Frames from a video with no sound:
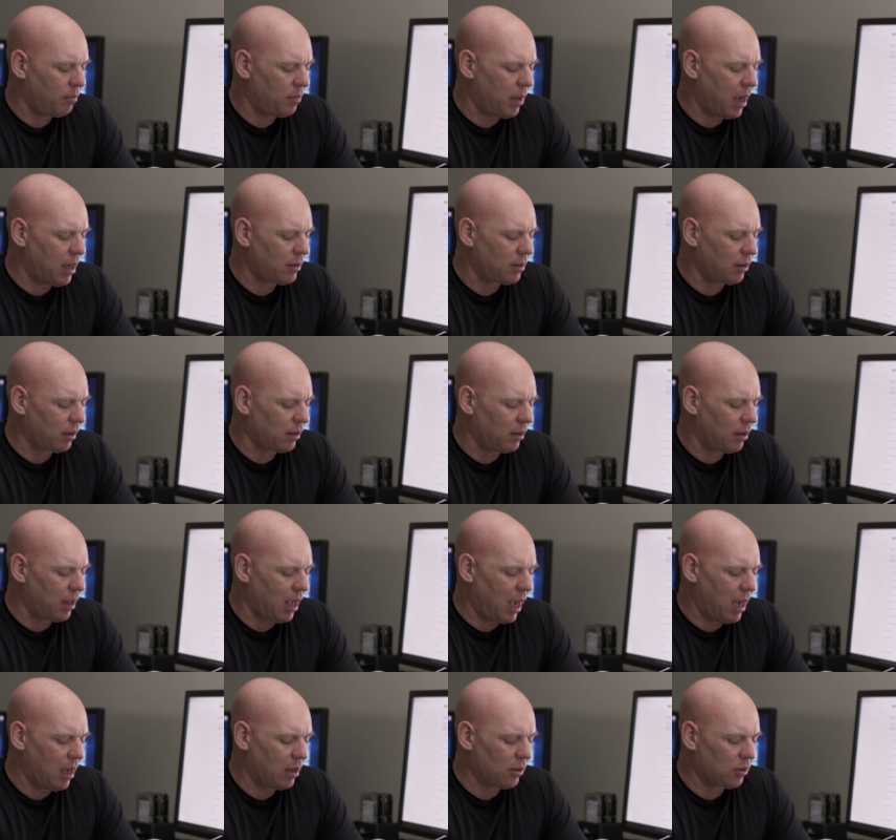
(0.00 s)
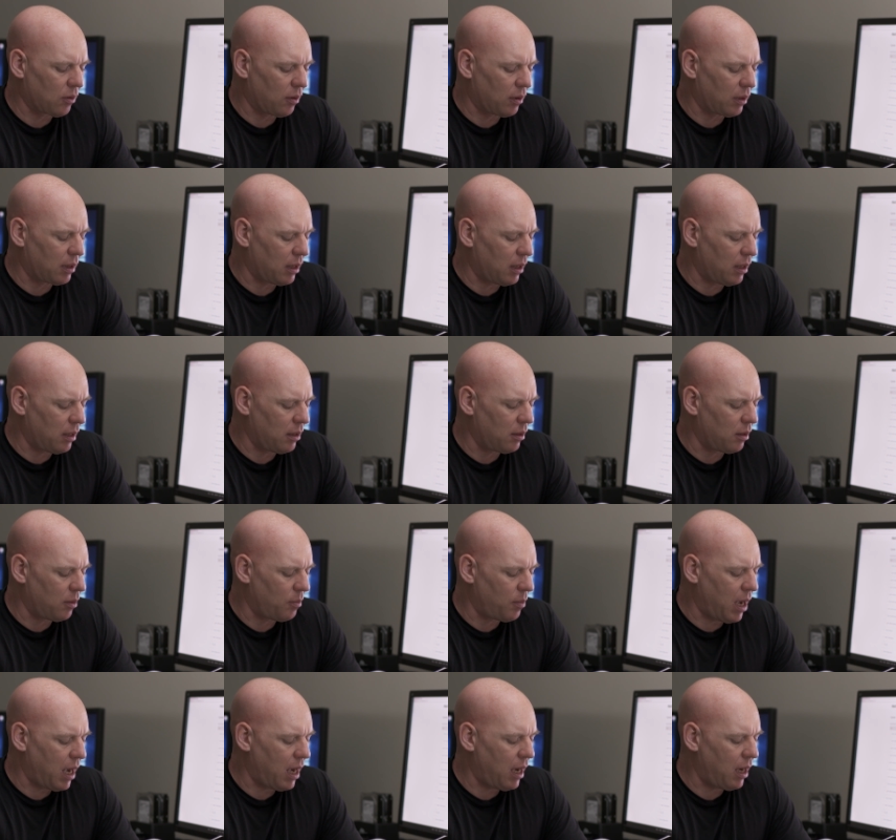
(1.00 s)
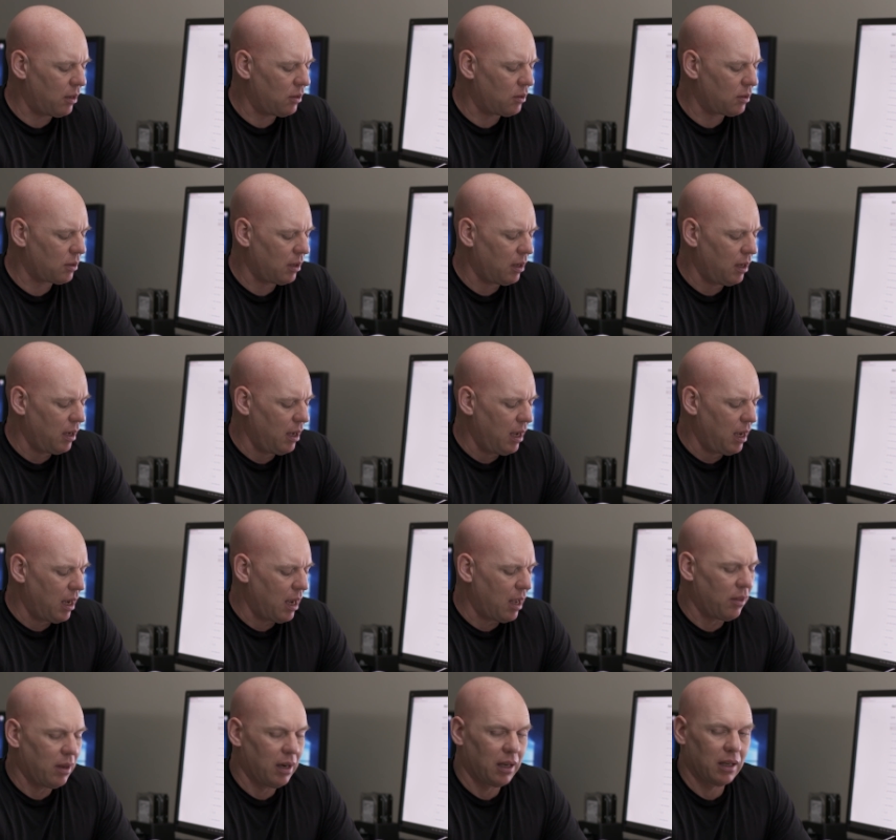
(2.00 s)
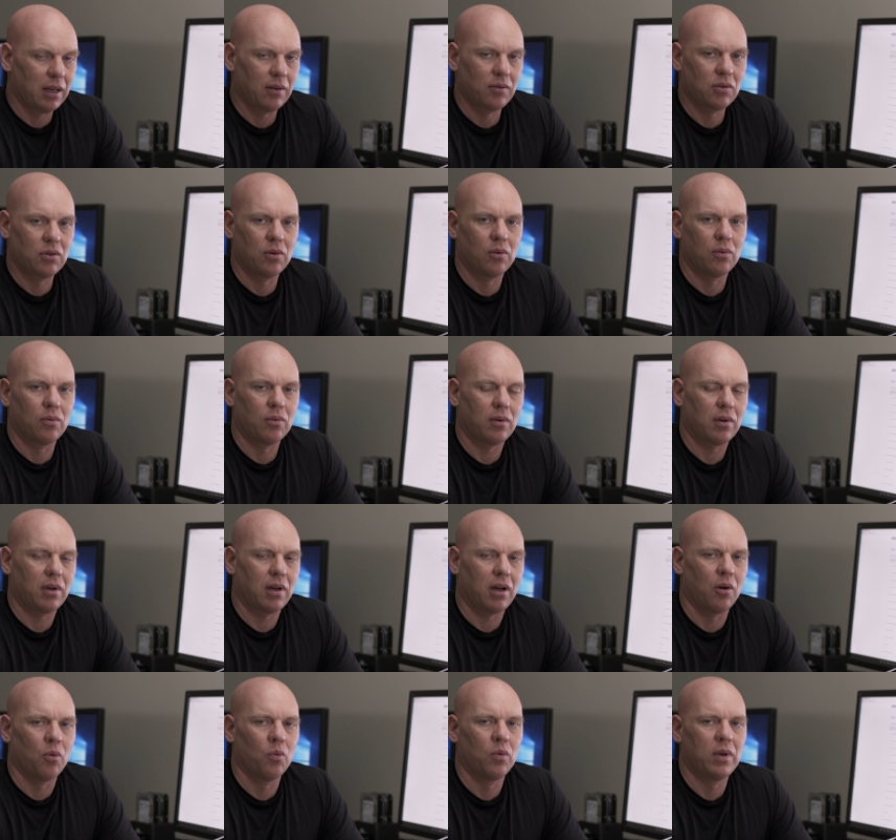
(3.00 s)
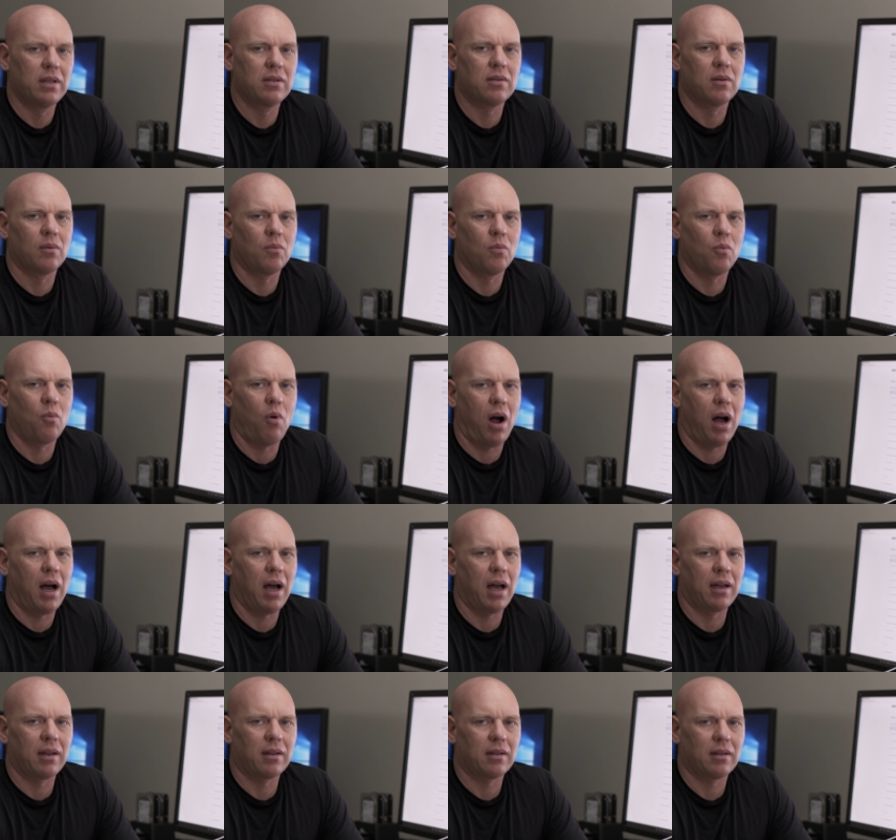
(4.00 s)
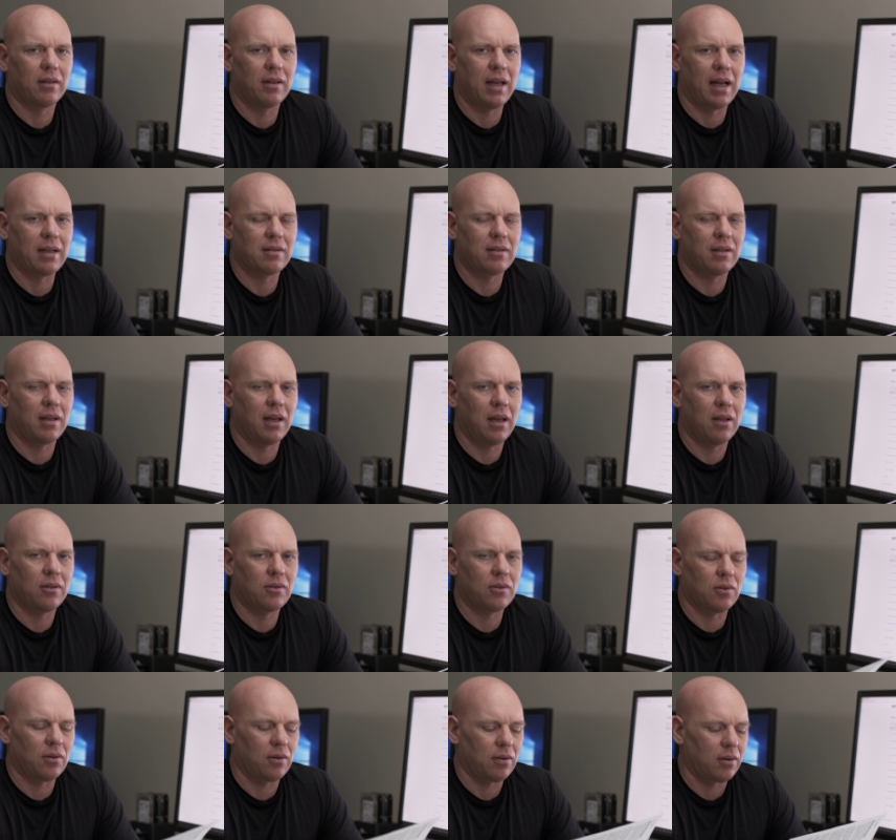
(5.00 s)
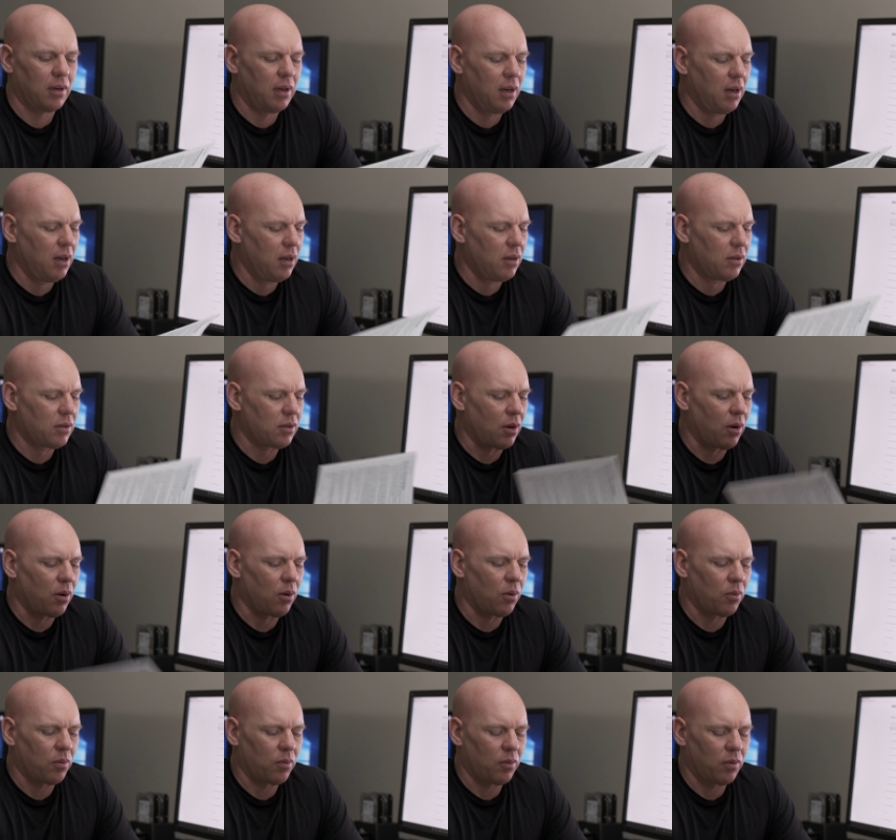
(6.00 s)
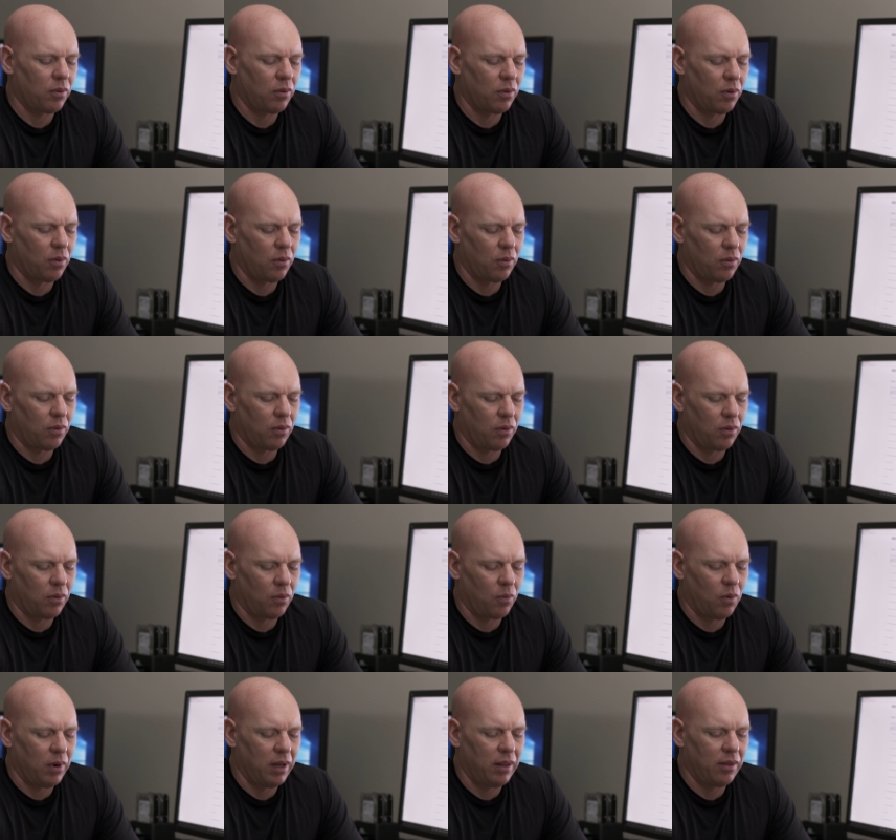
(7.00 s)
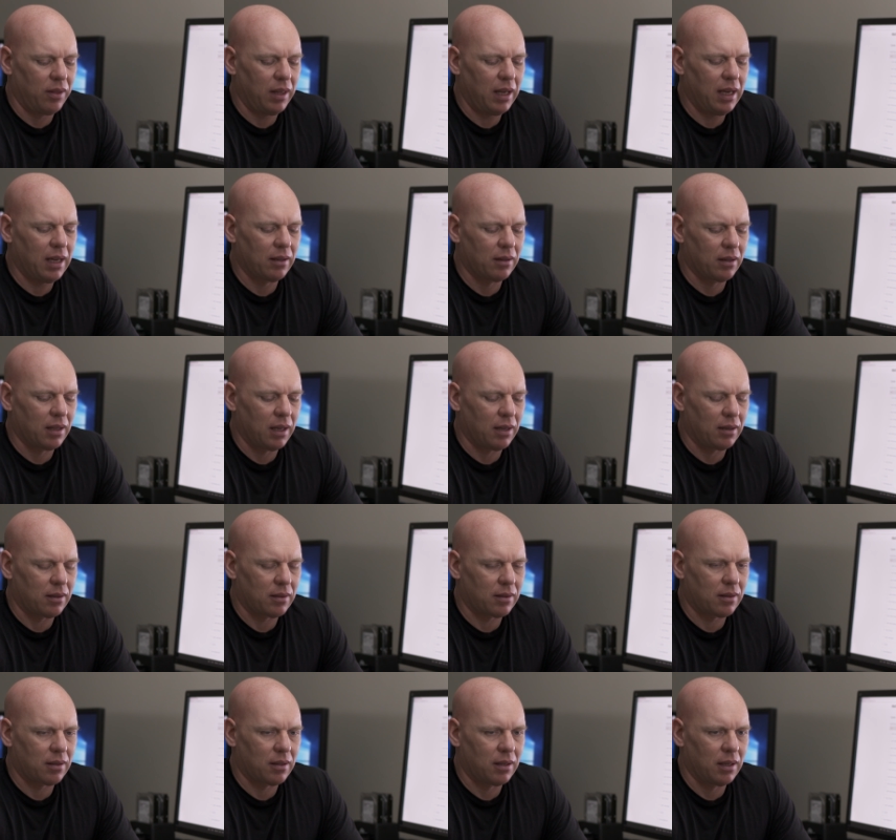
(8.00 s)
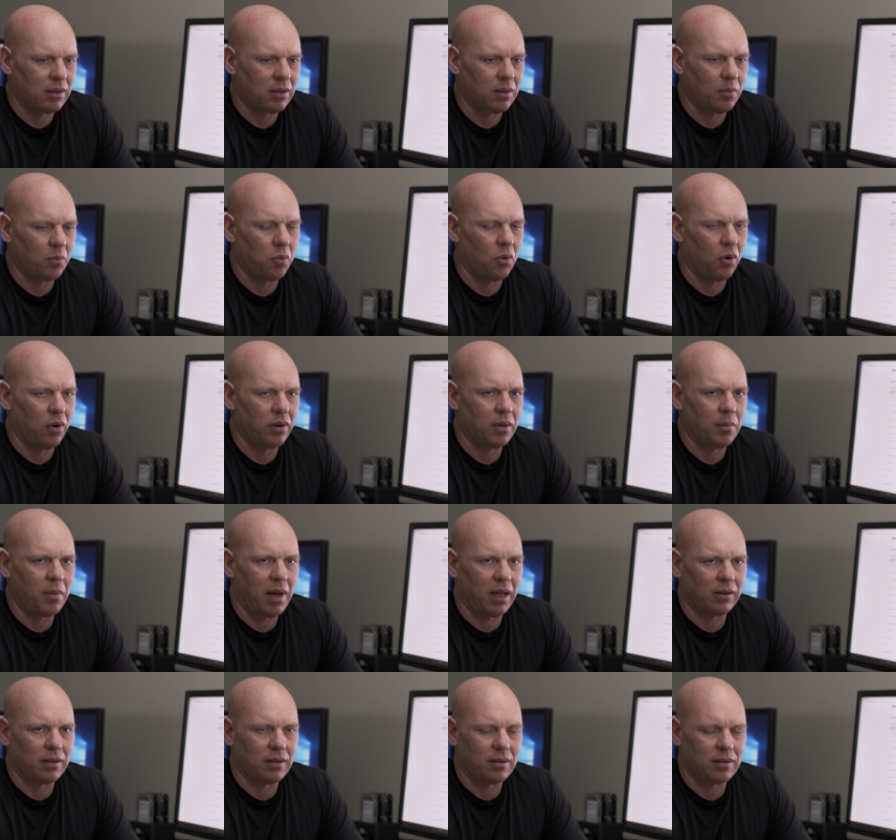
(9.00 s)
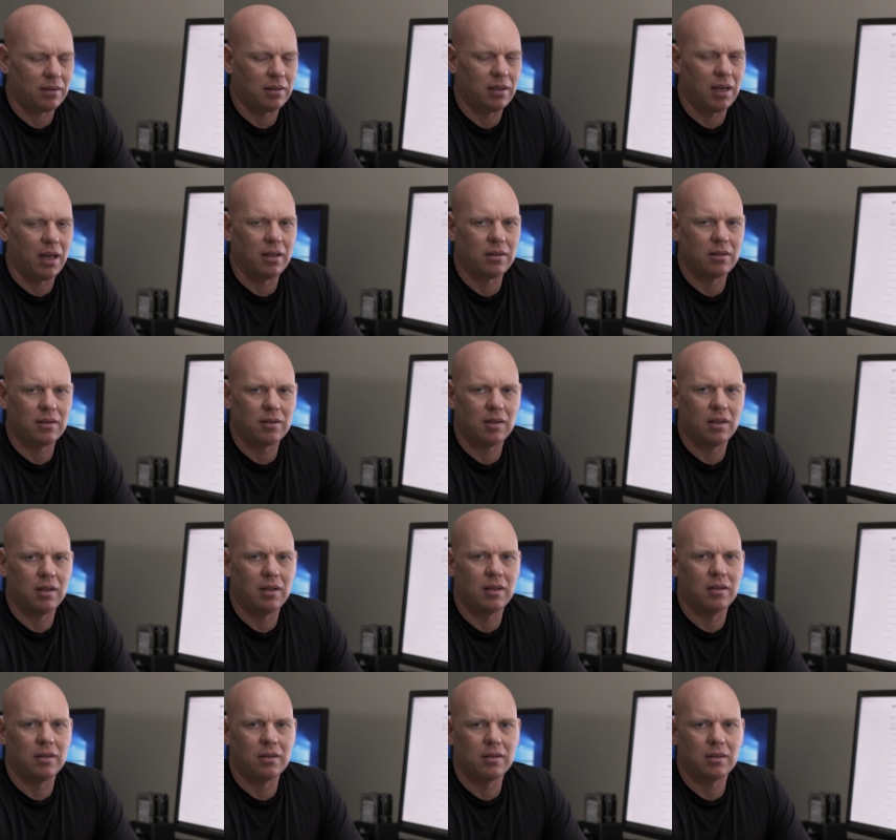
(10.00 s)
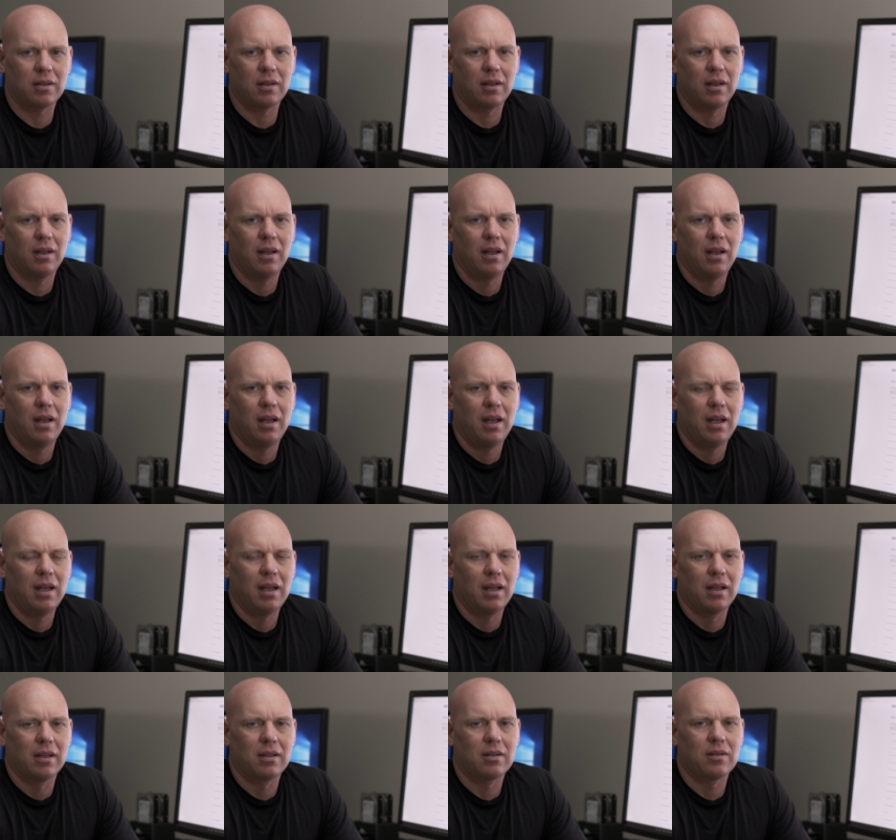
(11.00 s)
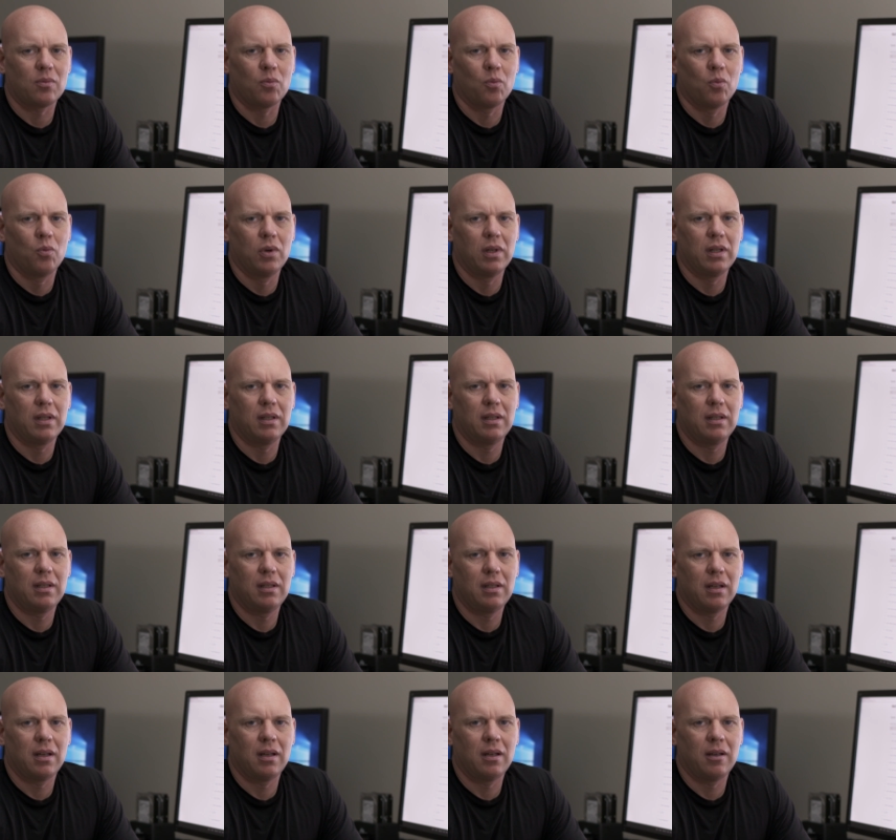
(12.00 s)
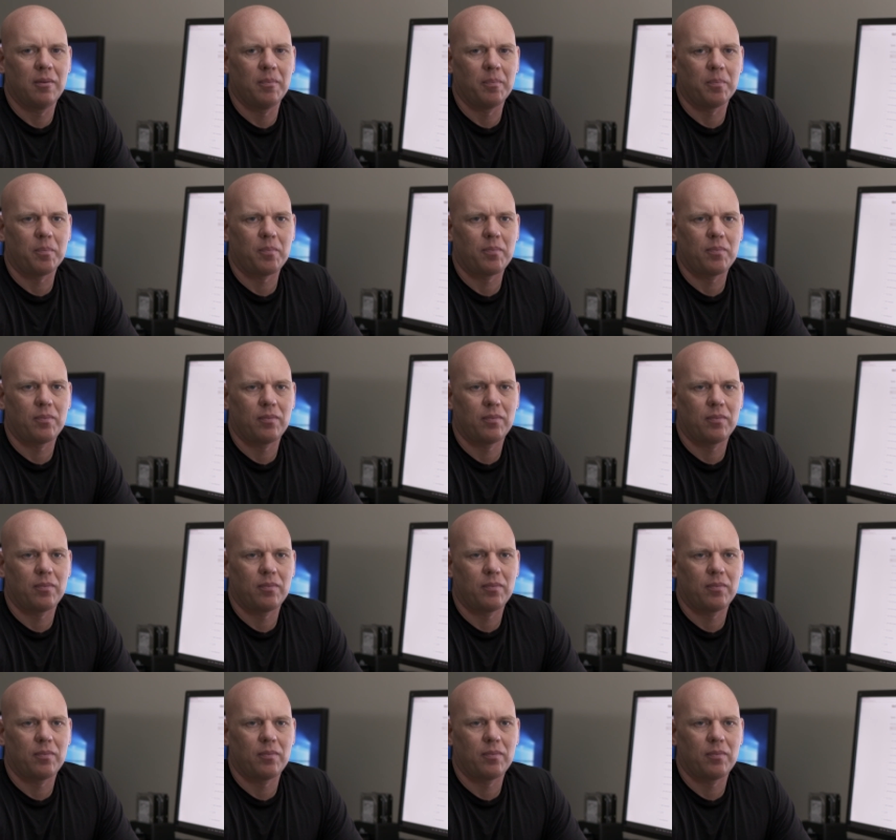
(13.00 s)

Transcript: basically the answer at the end of the page, and then it gives you a reason why that's the answer. So the the one thing that that's important about this test is it's really um,